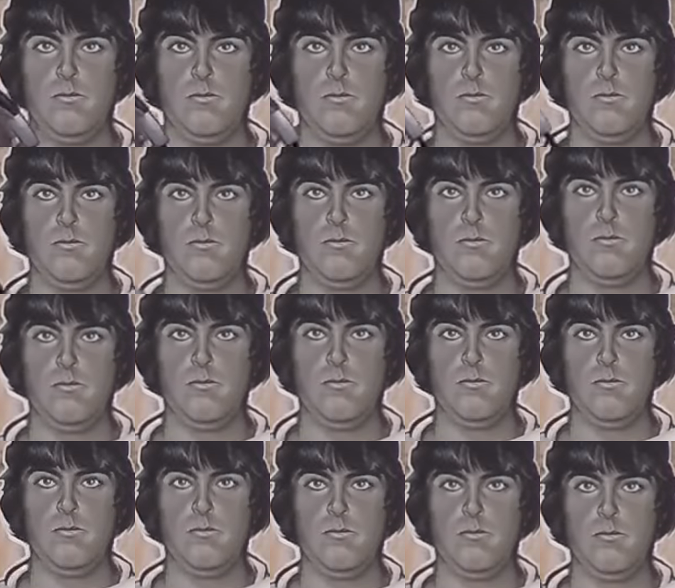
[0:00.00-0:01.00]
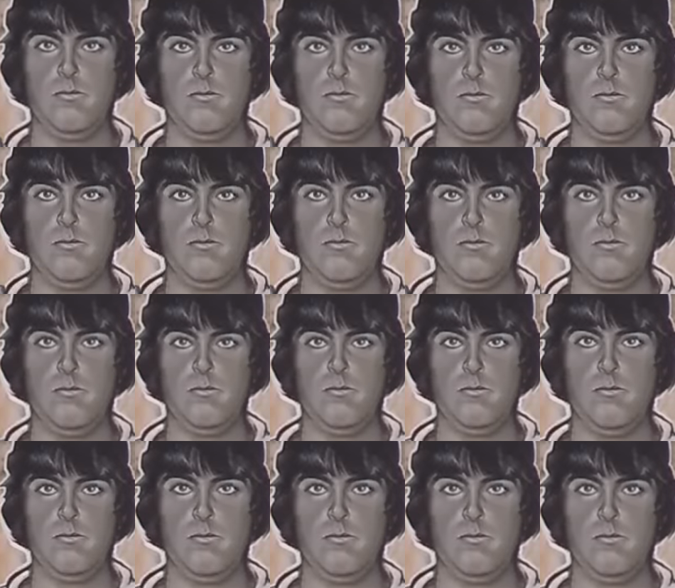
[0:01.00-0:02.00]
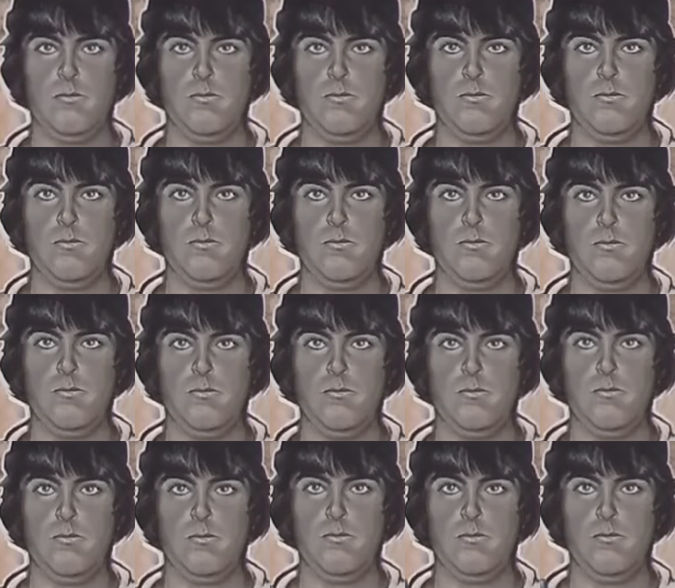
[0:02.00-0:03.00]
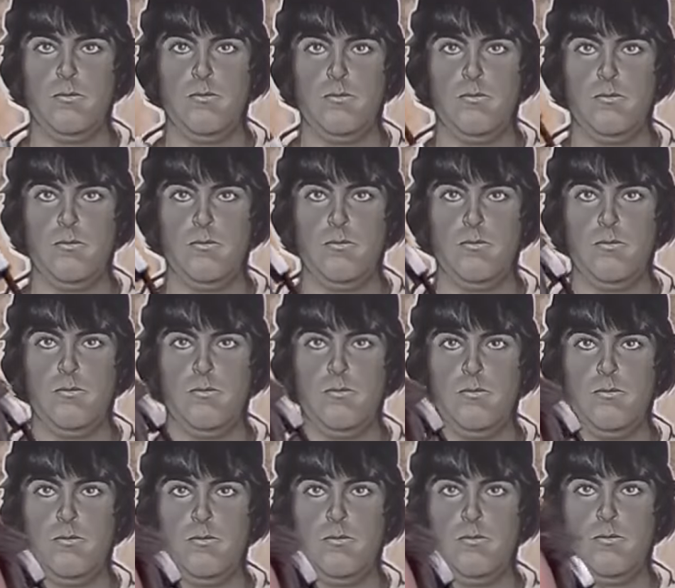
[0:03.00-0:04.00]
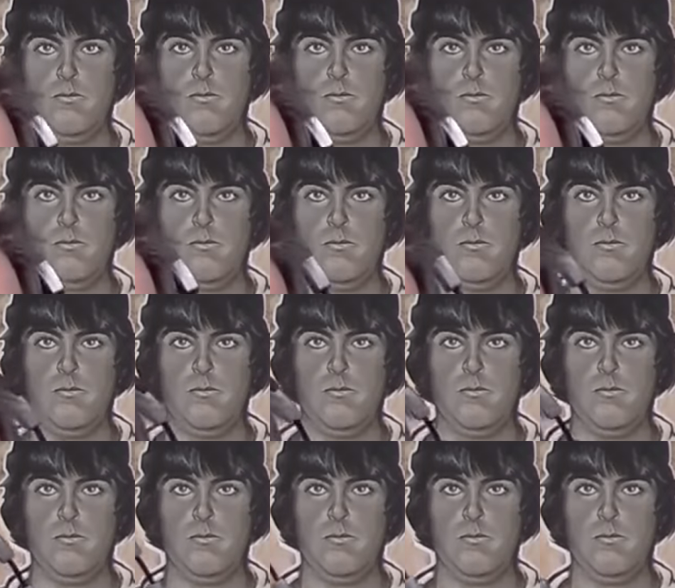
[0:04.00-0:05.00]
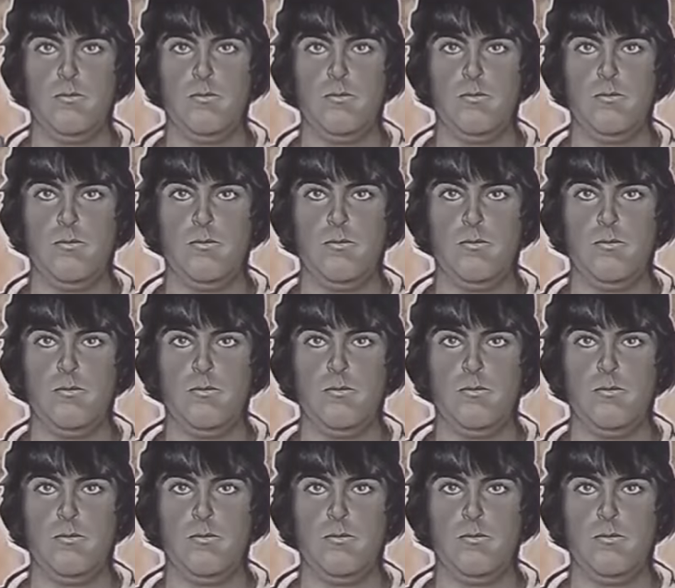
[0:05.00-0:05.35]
This person isn't speaking.